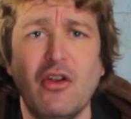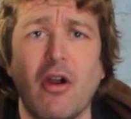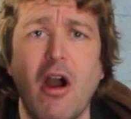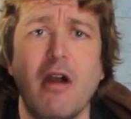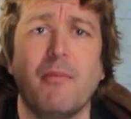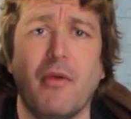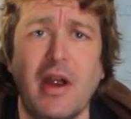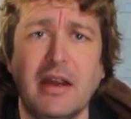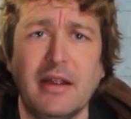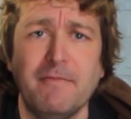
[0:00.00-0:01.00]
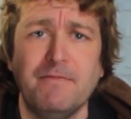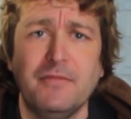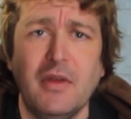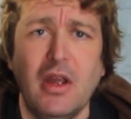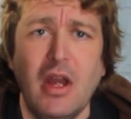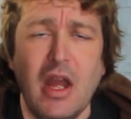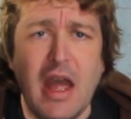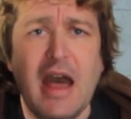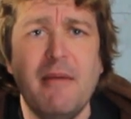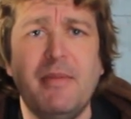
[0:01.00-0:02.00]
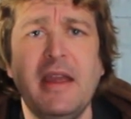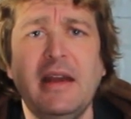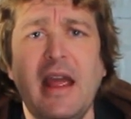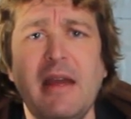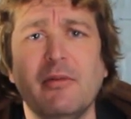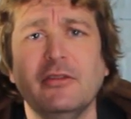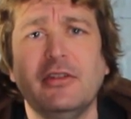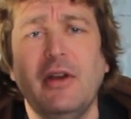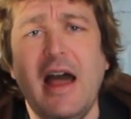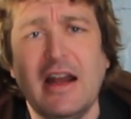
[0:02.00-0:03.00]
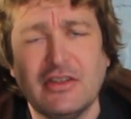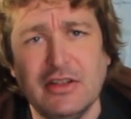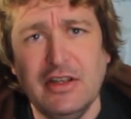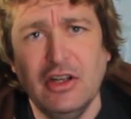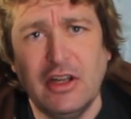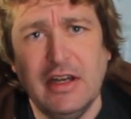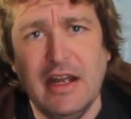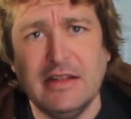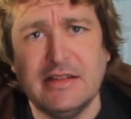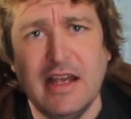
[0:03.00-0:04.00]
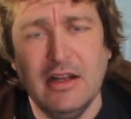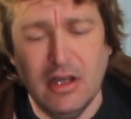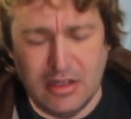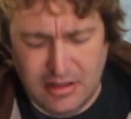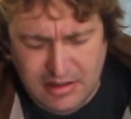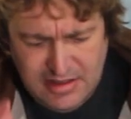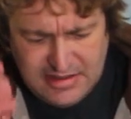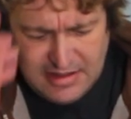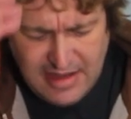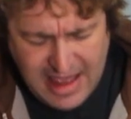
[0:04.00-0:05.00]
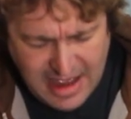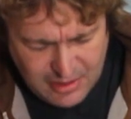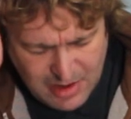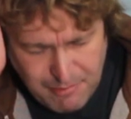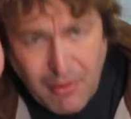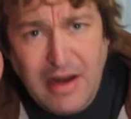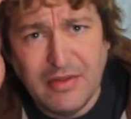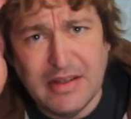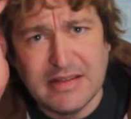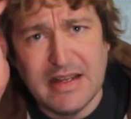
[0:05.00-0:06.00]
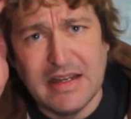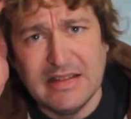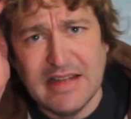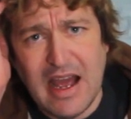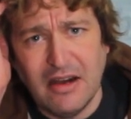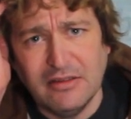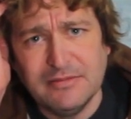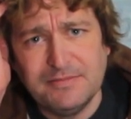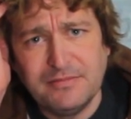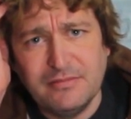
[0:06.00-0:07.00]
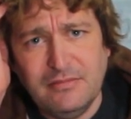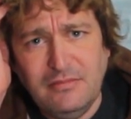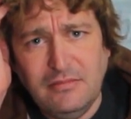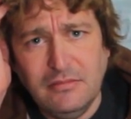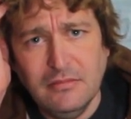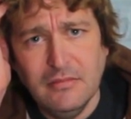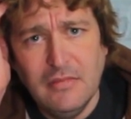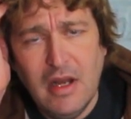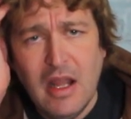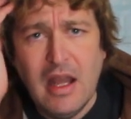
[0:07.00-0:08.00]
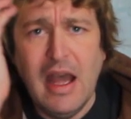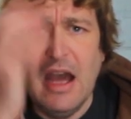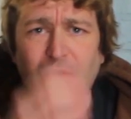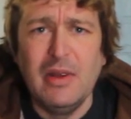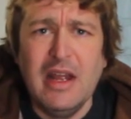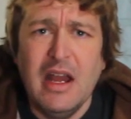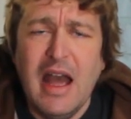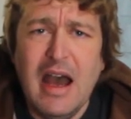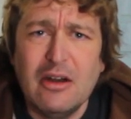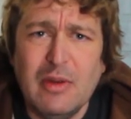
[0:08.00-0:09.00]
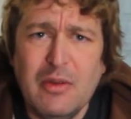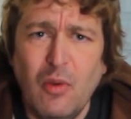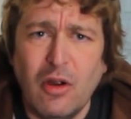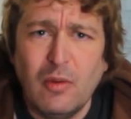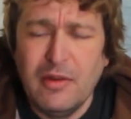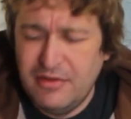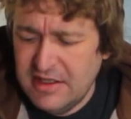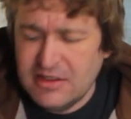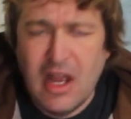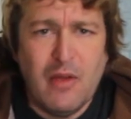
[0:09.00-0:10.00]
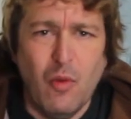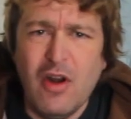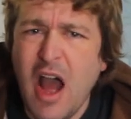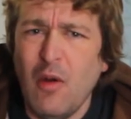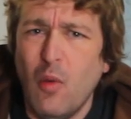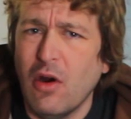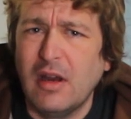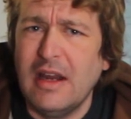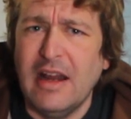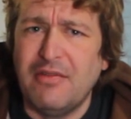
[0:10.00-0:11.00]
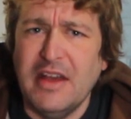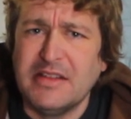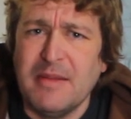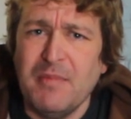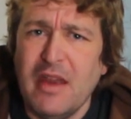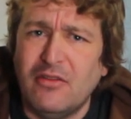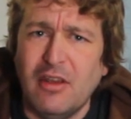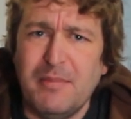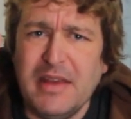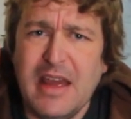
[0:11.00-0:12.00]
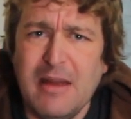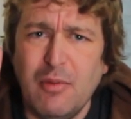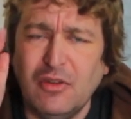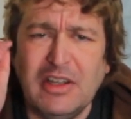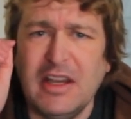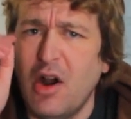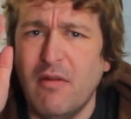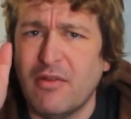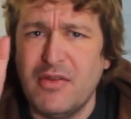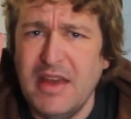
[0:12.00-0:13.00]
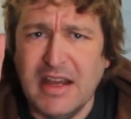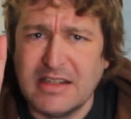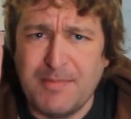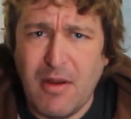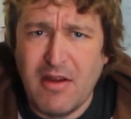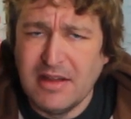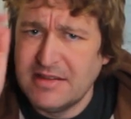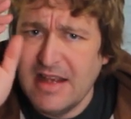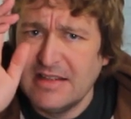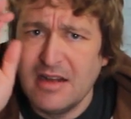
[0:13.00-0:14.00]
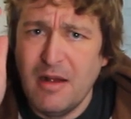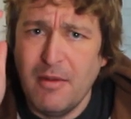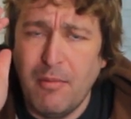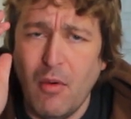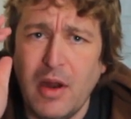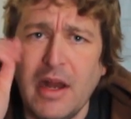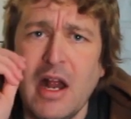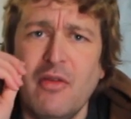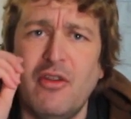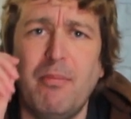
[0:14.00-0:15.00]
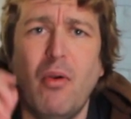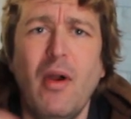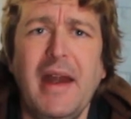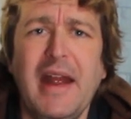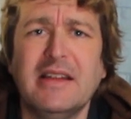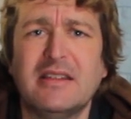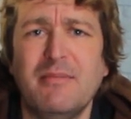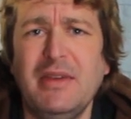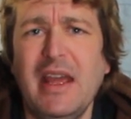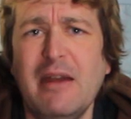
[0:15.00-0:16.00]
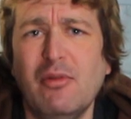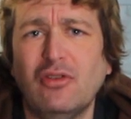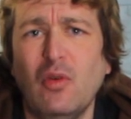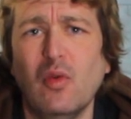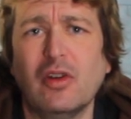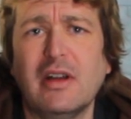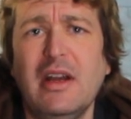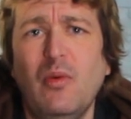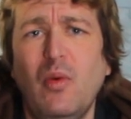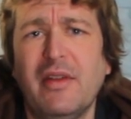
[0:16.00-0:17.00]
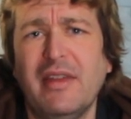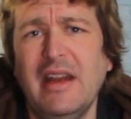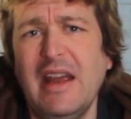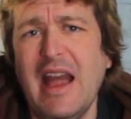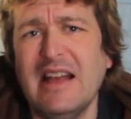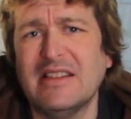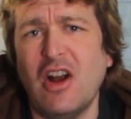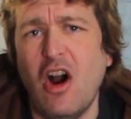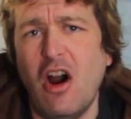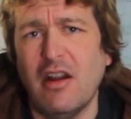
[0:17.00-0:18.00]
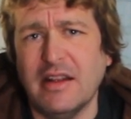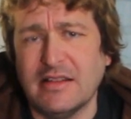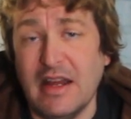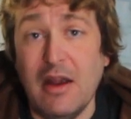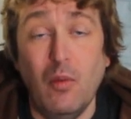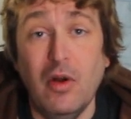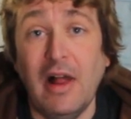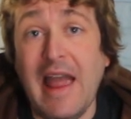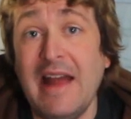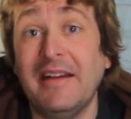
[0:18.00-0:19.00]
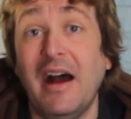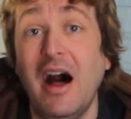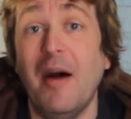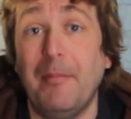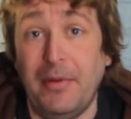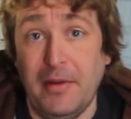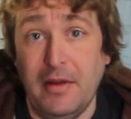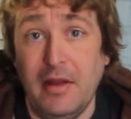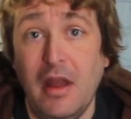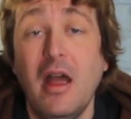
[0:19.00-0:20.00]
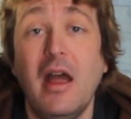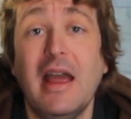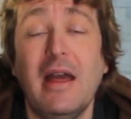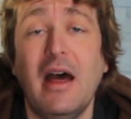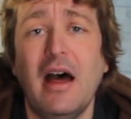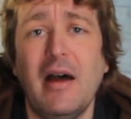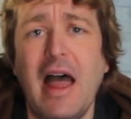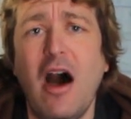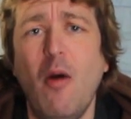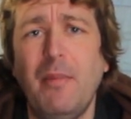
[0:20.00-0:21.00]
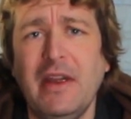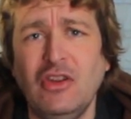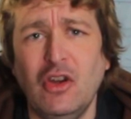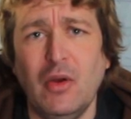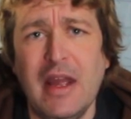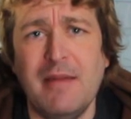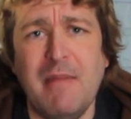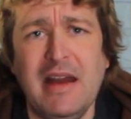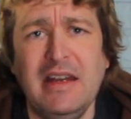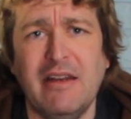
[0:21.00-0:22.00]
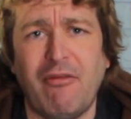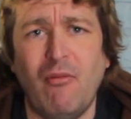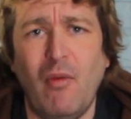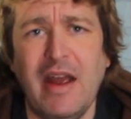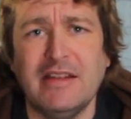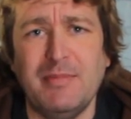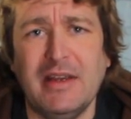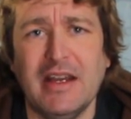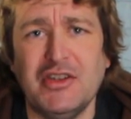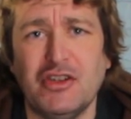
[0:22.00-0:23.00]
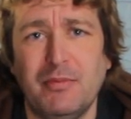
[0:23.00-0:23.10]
your heartbreak, at being able to actually look at it and say, look, listen, how do we break this thing down? How do we work with this? We're not working at this to be able to get over the experience. That's not the point. The point is to be able to work with it as an artist. It will end up helping you in many different ways because